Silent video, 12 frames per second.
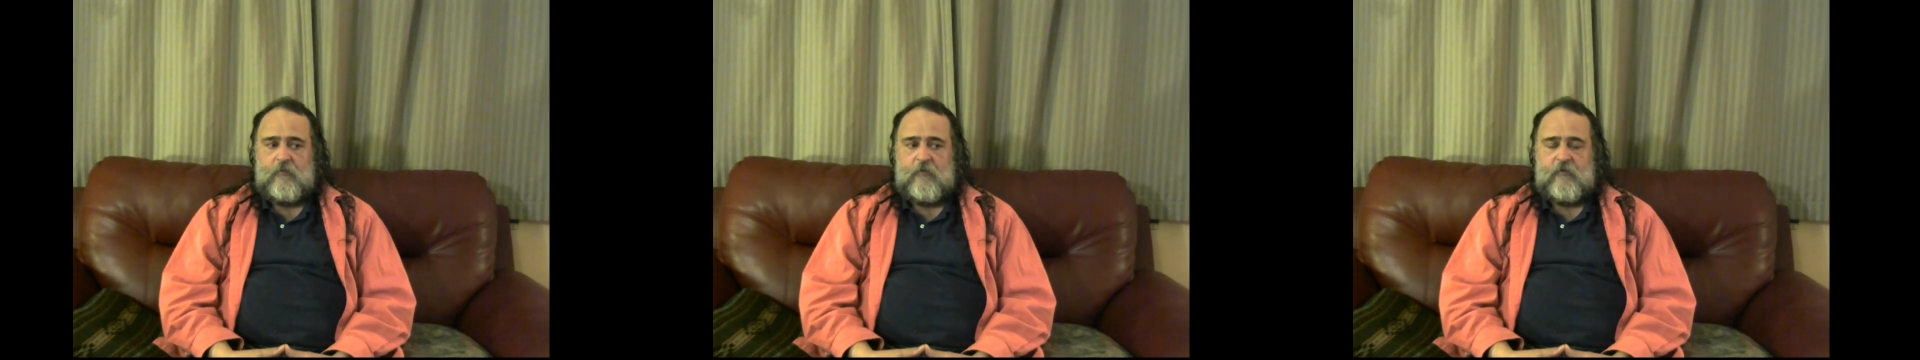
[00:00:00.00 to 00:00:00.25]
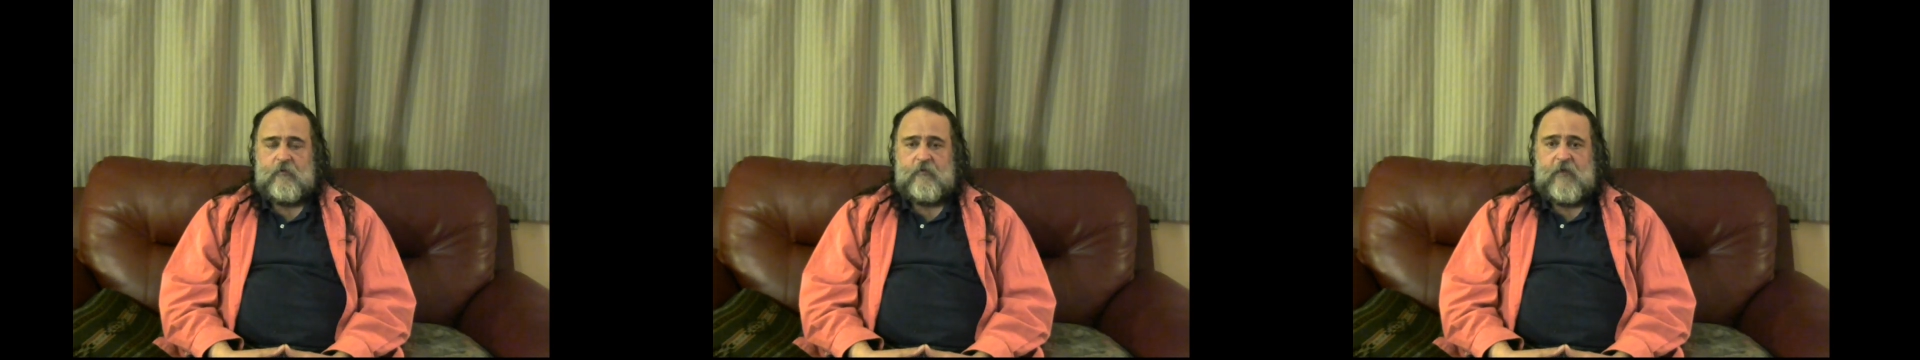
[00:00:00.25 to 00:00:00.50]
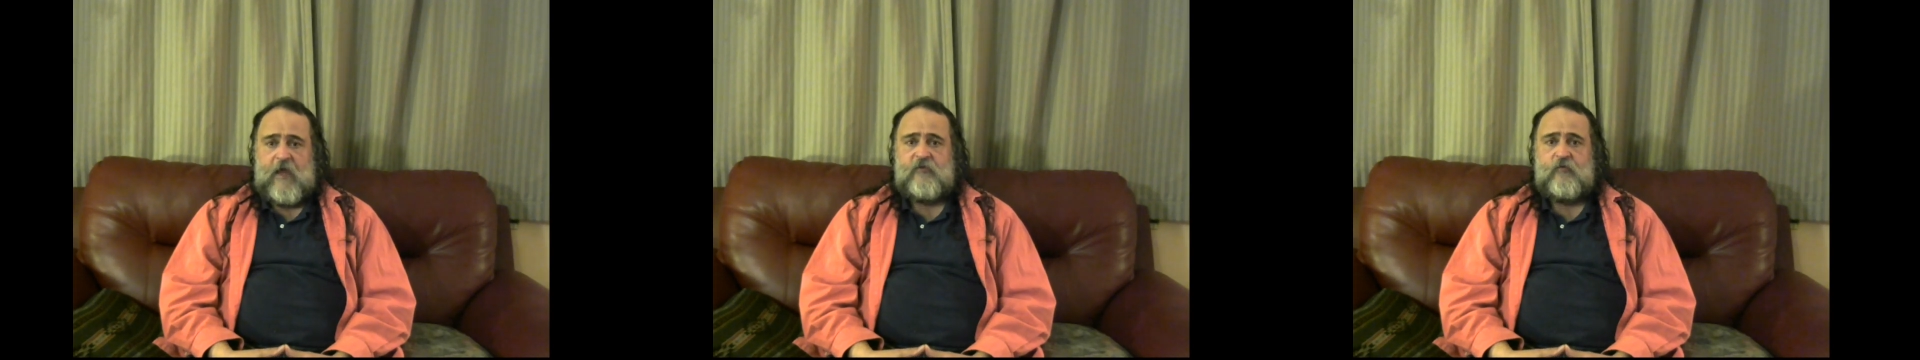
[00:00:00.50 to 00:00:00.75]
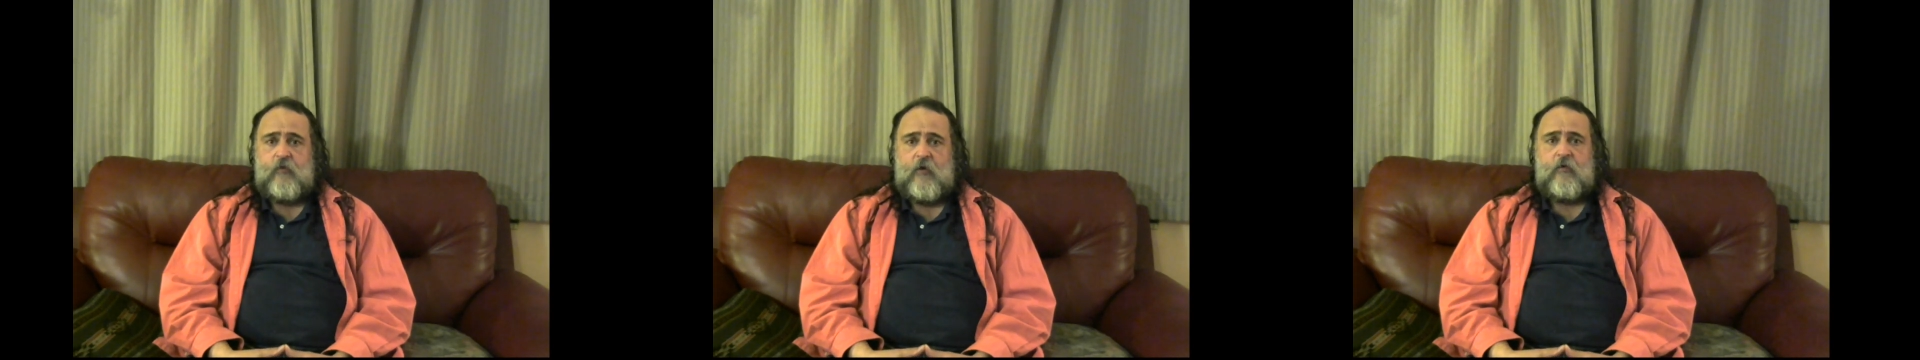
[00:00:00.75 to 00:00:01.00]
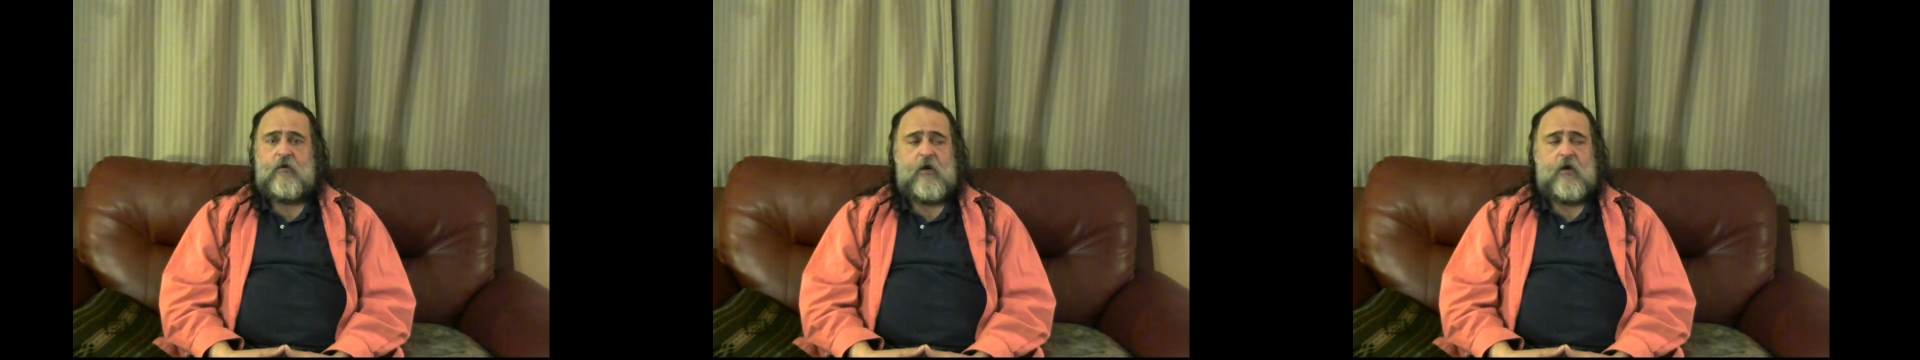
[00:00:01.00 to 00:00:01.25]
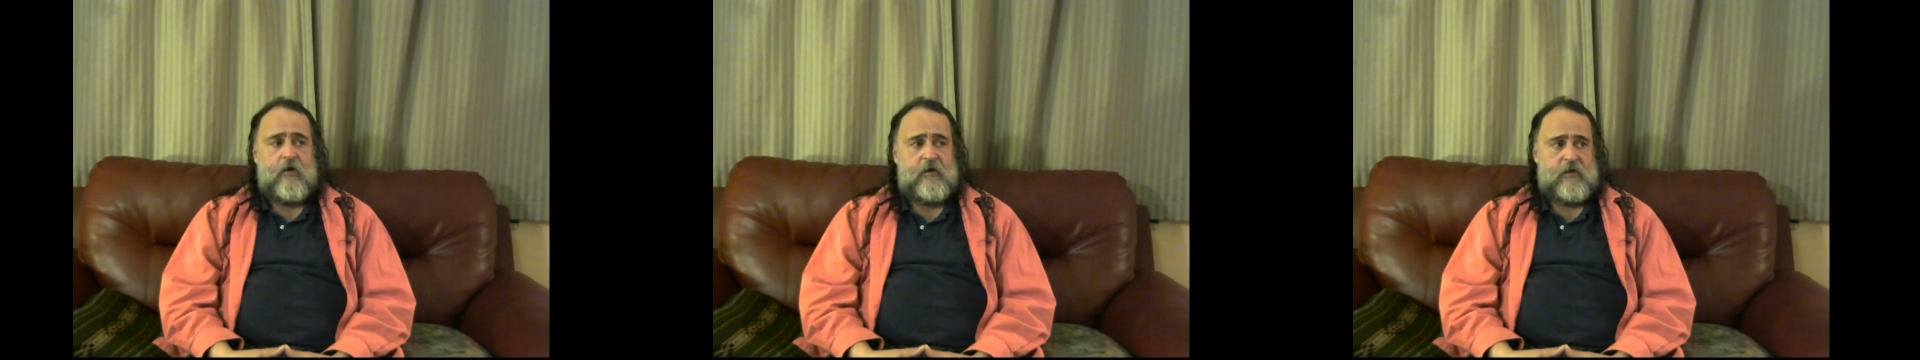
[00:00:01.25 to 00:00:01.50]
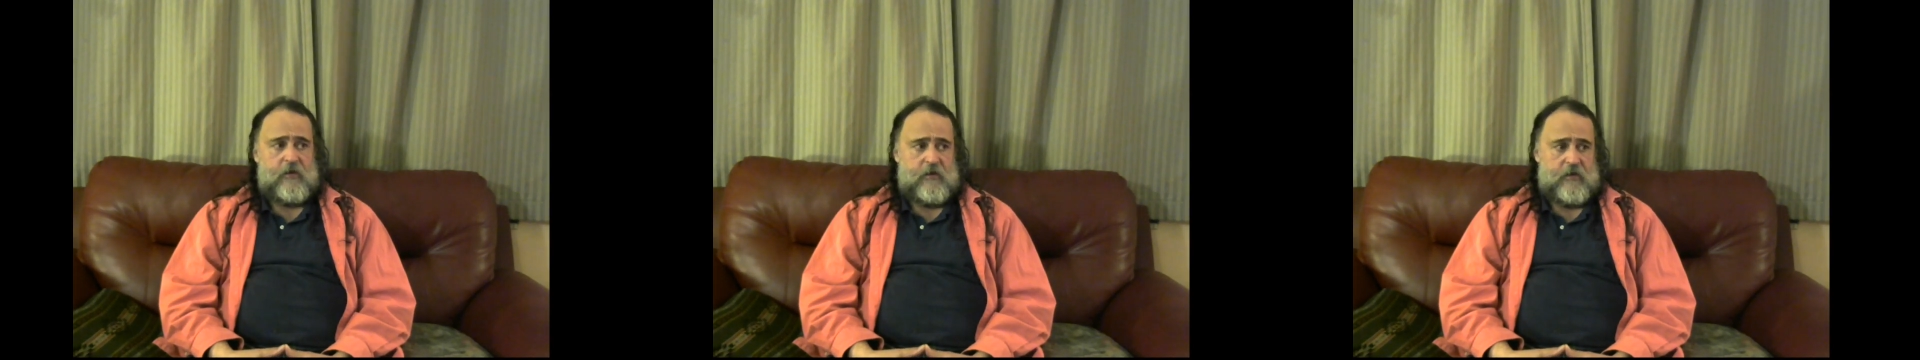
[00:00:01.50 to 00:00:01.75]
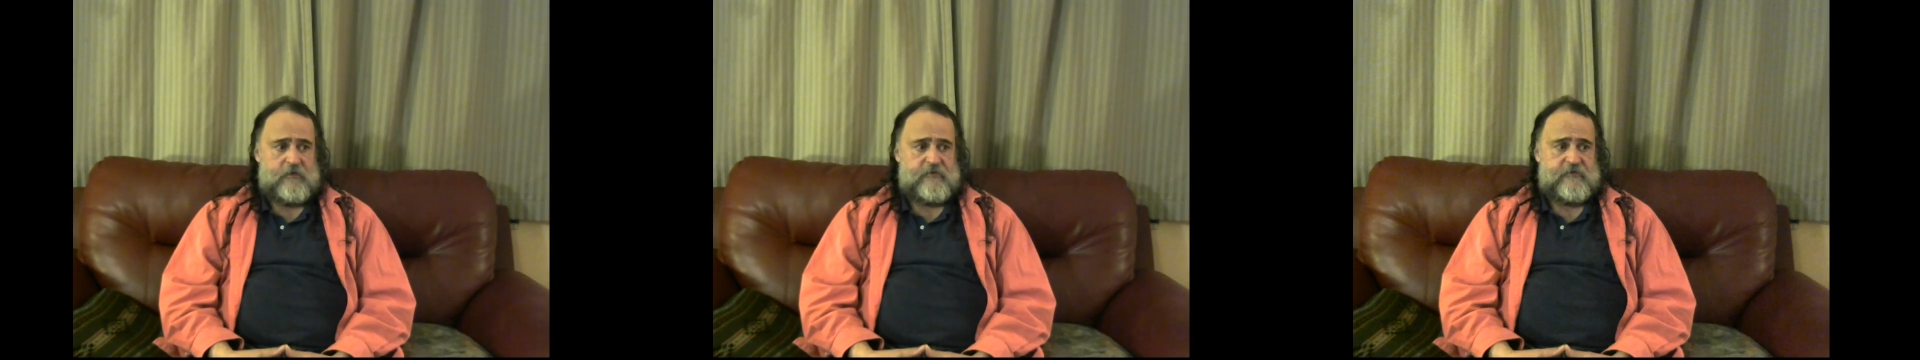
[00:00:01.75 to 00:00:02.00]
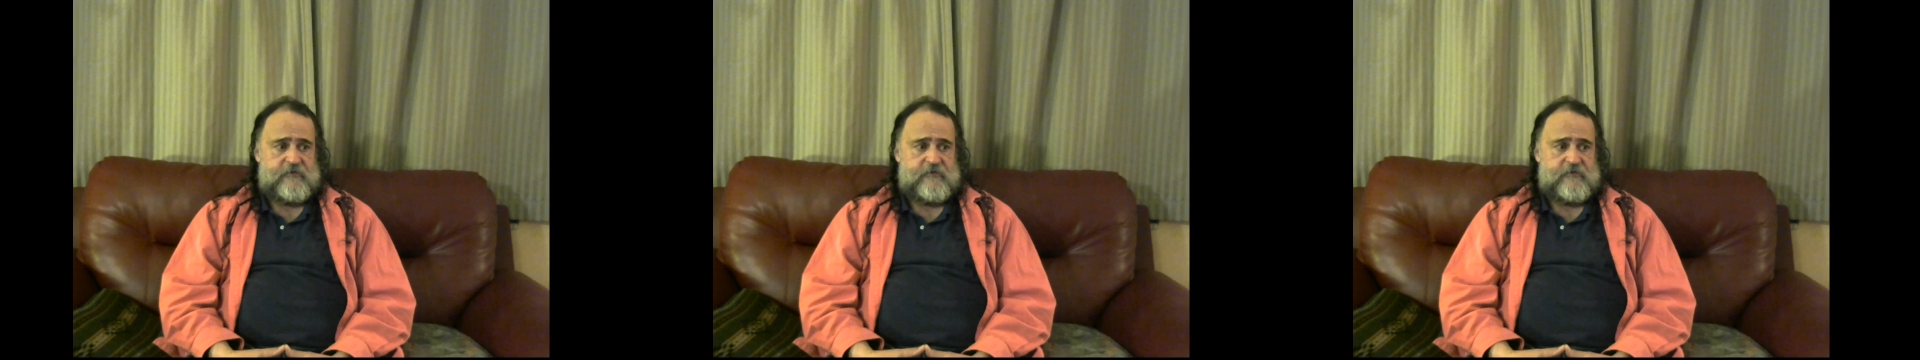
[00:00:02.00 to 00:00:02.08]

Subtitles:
So that's what we're guarding against.